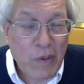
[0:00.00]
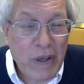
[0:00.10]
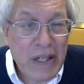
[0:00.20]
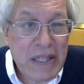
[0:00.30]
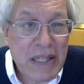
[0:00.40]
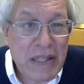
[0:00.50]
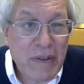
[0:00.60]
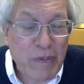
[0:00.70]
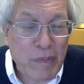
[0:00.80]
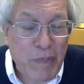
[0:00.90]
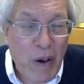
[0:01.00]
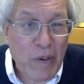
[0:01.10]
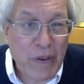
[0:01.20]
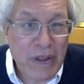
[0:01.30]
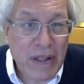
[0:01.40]
criticism from
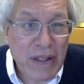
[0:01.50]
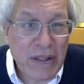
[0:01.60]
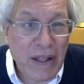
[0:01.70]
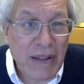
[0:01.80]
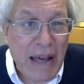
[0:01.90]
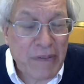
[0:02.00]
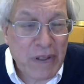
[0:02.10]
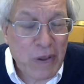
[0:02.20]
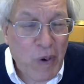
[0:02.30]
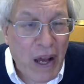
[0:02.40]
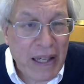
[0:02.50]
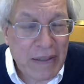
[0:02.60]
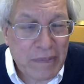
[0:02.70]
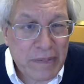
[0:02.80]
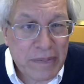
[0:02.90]
both the left and the right.